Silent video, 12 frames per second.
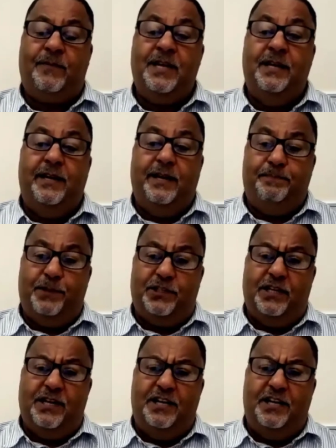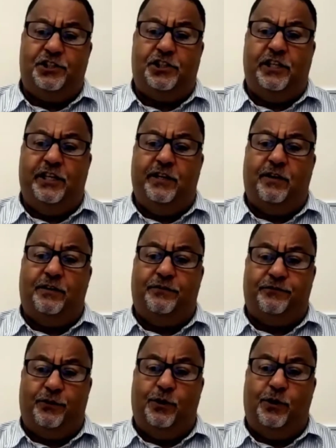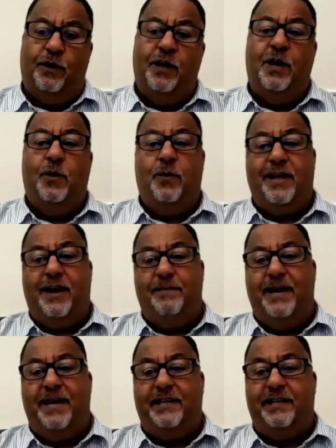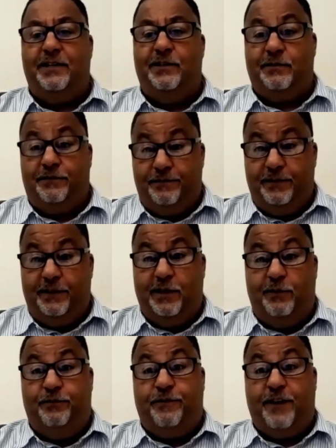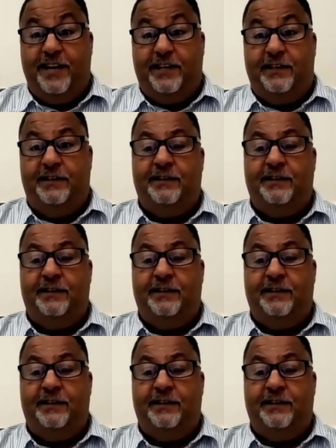It puts a nice sheen on the floor without making it look, fake.